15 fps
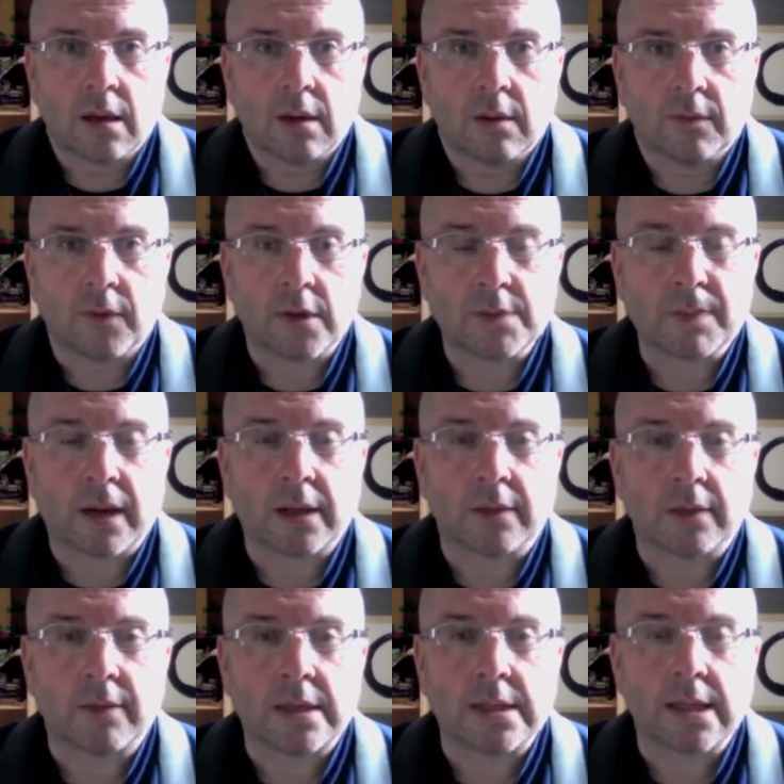First part of
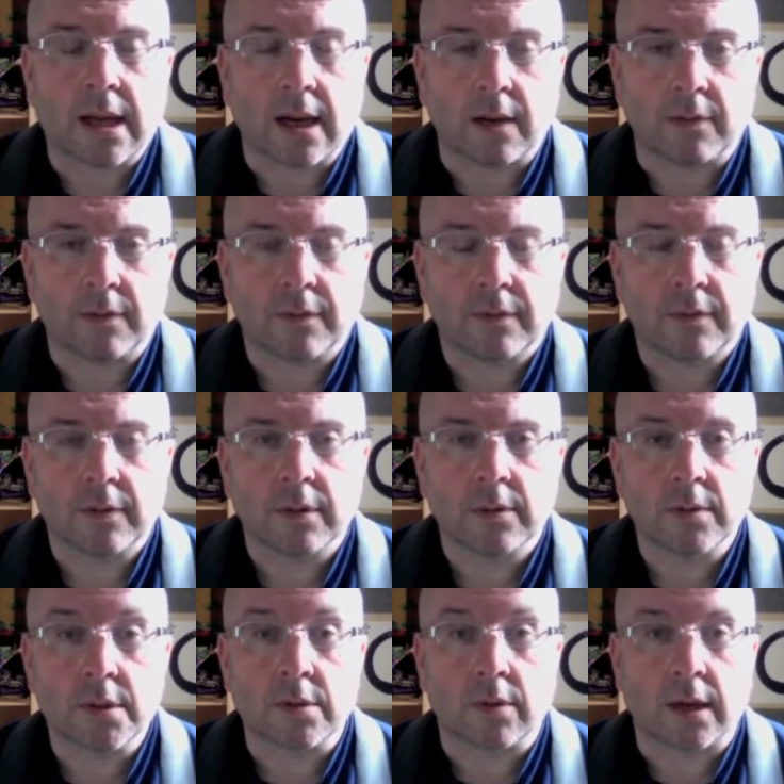his life
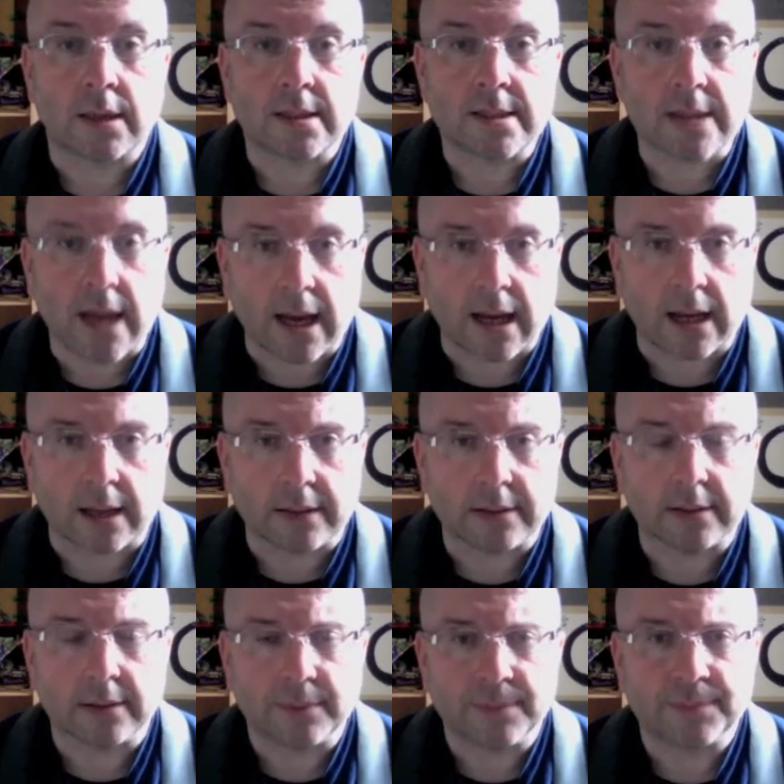was quite sad.
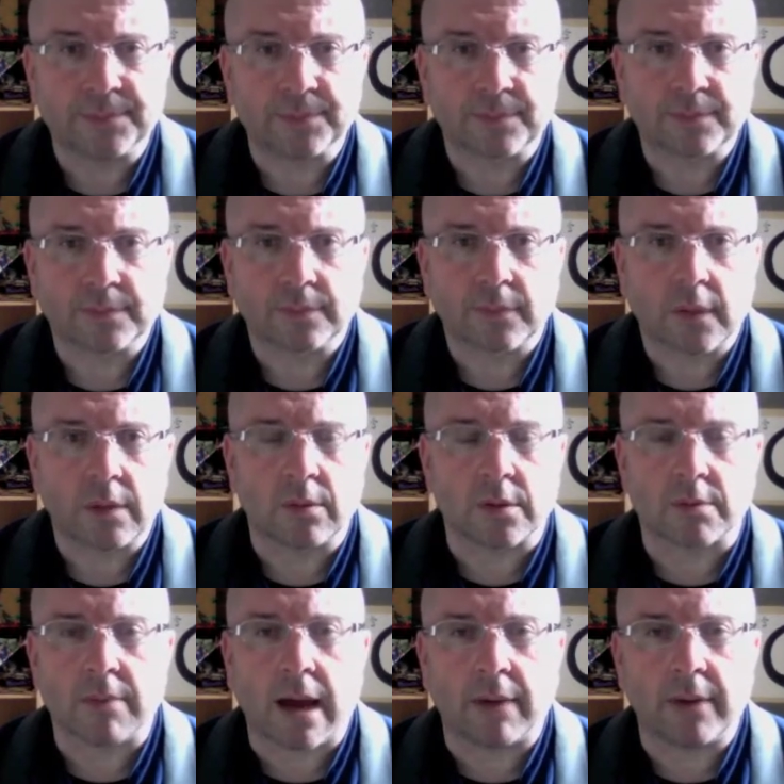He was
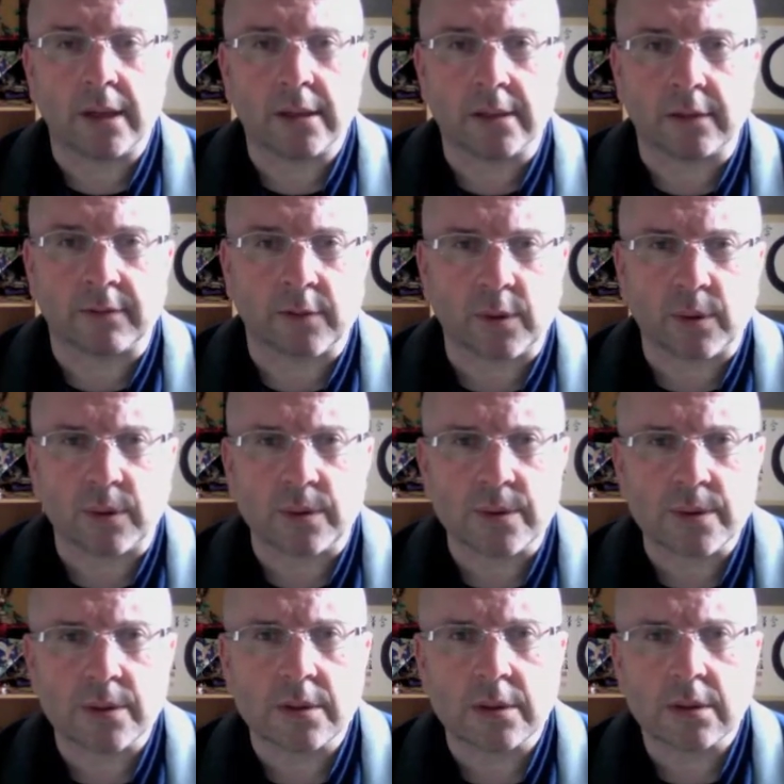married,
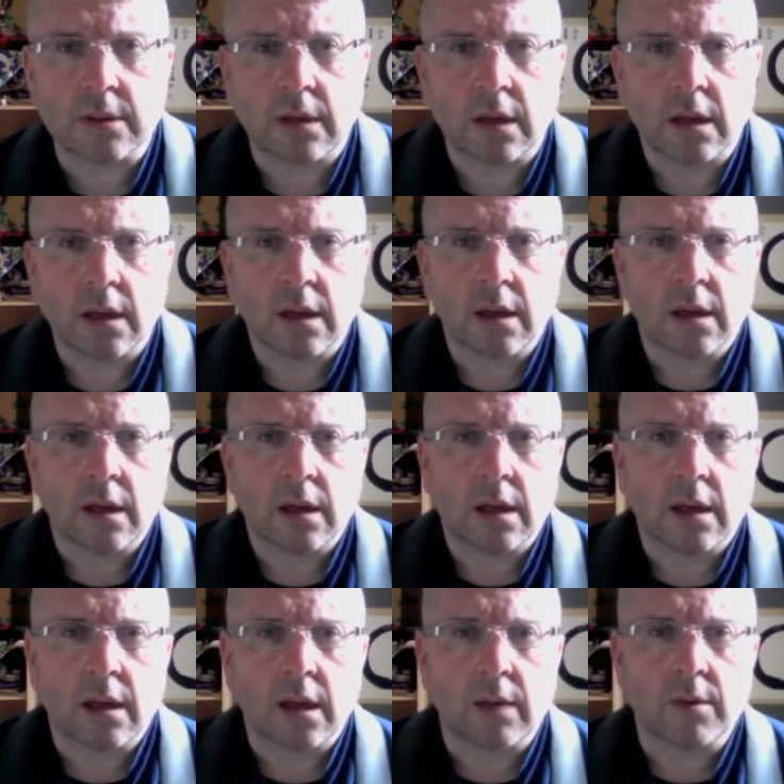divorced.
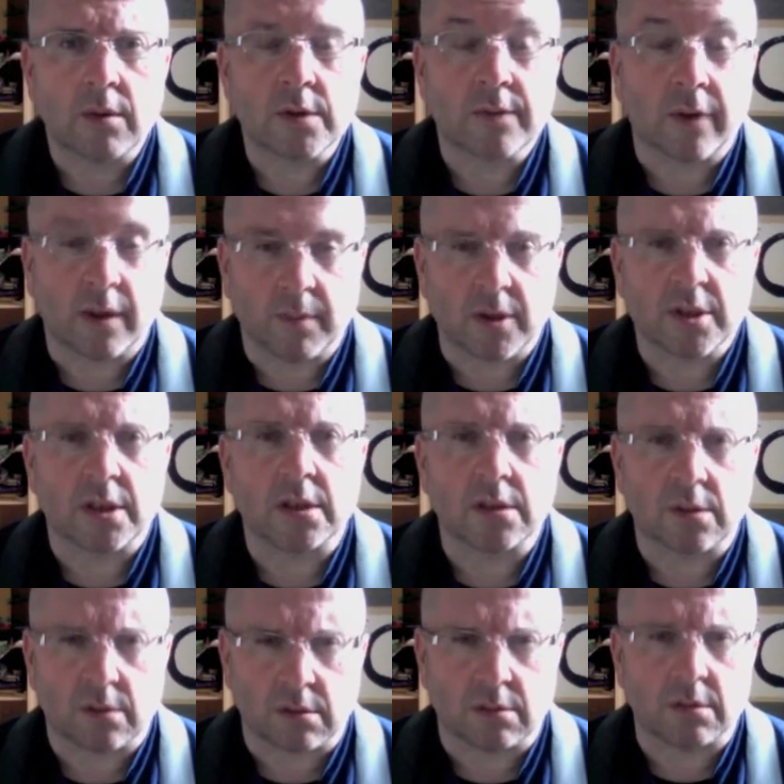He was very much
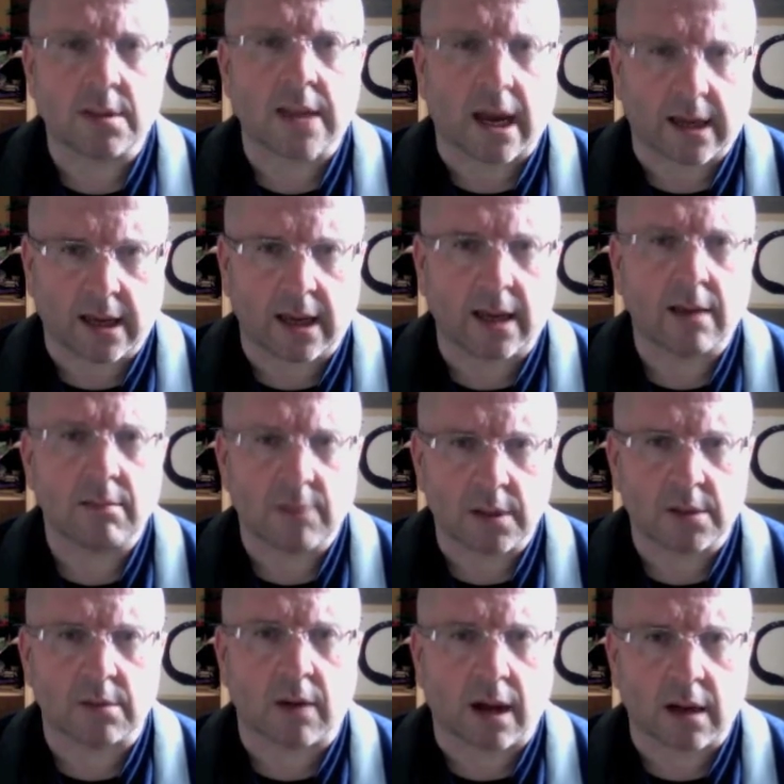into sake,
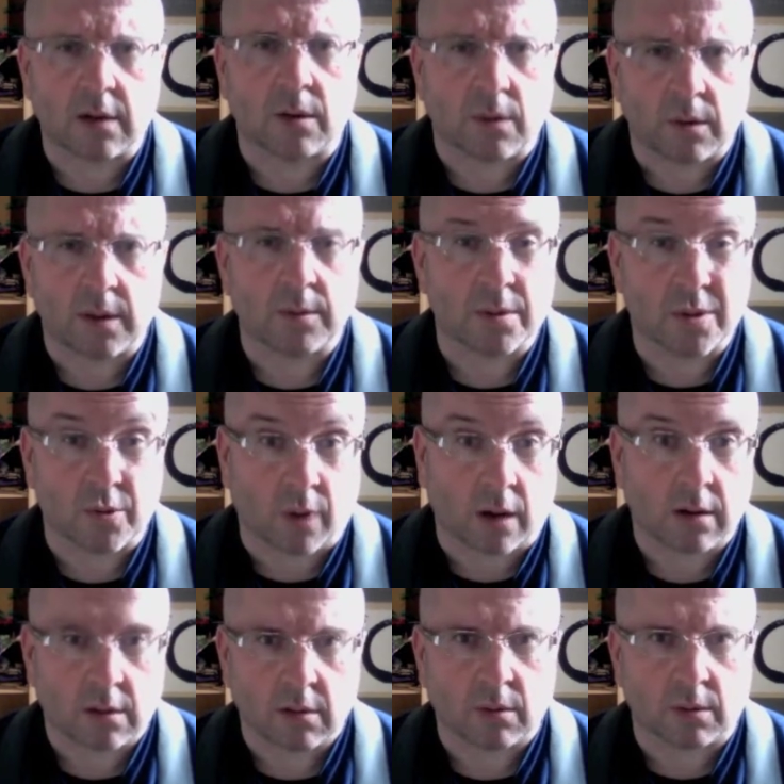into alcohol. He was
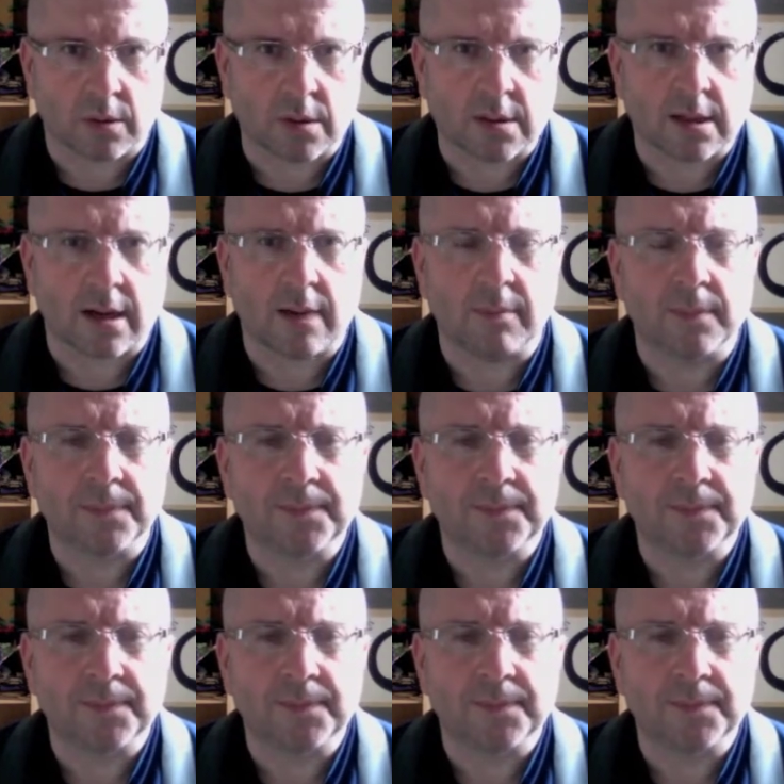drunk all the time.